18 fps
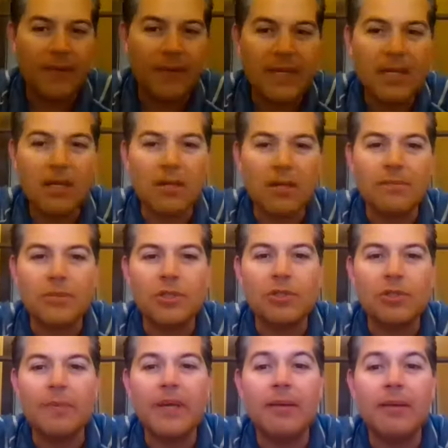income
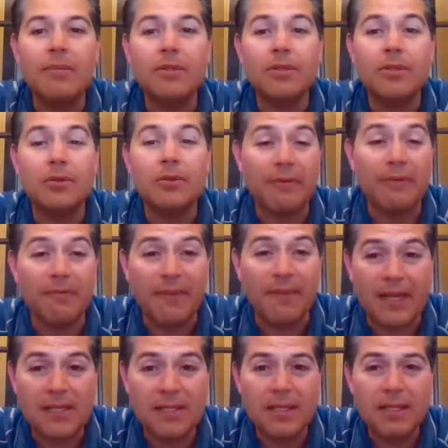to be able to
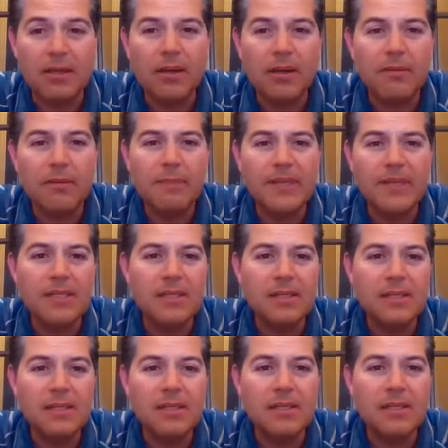invest in other
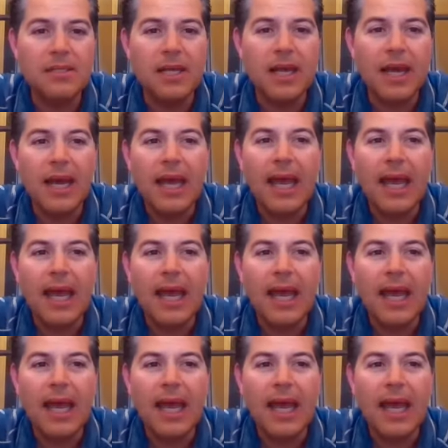businesses